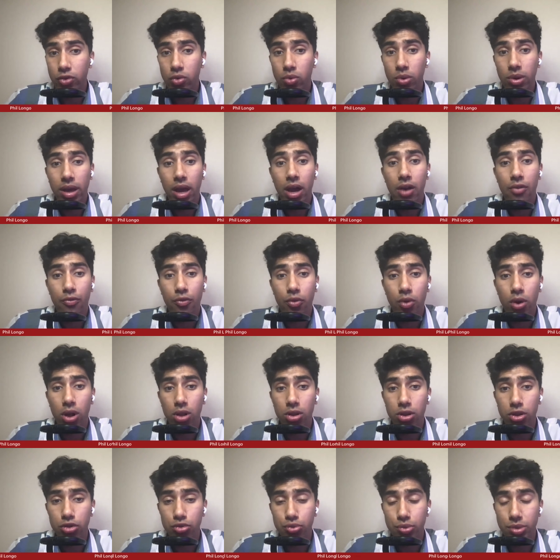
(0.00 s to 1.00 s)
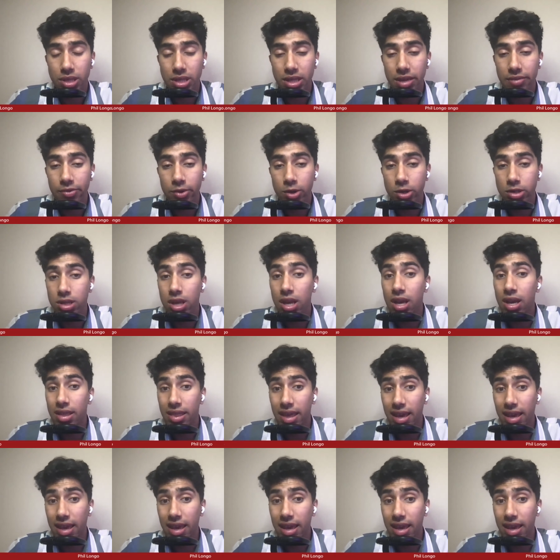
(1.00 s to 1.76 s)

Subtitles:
to account for all those receivers.